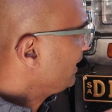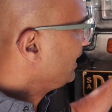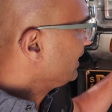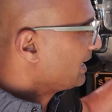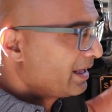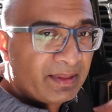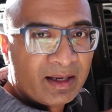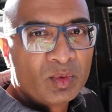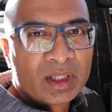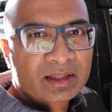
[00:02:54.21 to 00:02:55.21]
and
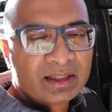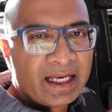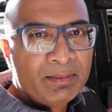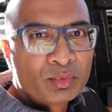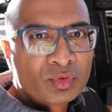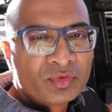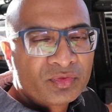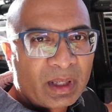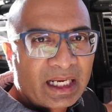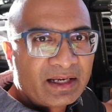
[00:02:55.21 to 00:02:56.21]
they
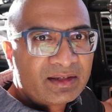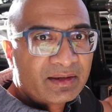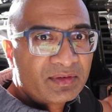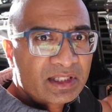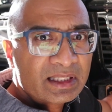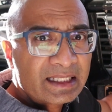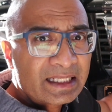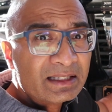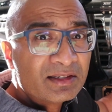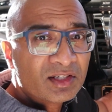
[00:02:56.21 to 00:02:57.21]
improved my light efficiency
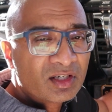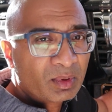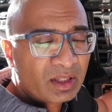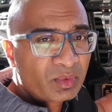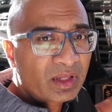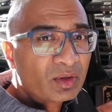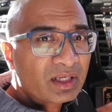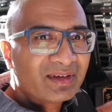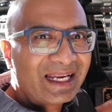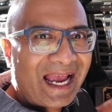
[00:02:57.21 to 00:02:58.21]
considerably
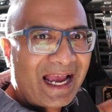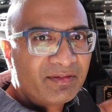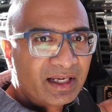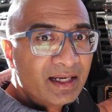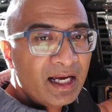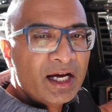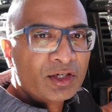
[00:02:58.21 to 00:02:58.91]
without even having